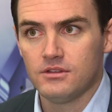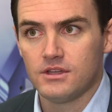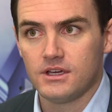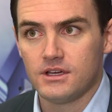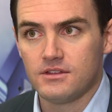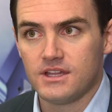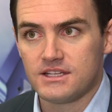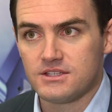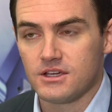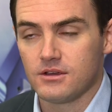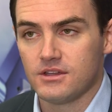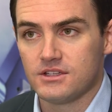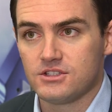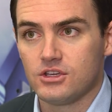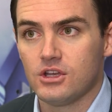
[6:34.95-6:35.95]
That's a
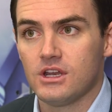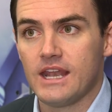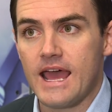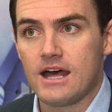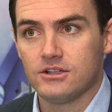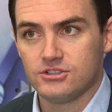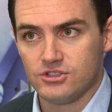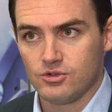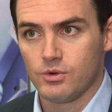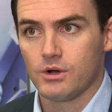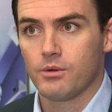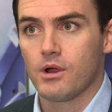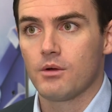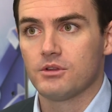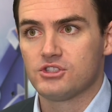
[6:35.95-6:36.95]
good analogy to where
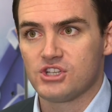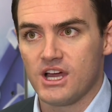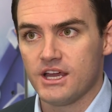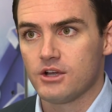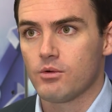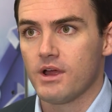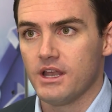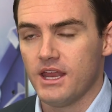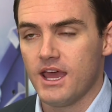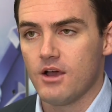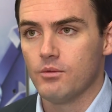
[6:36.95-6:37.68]
we are with China right now.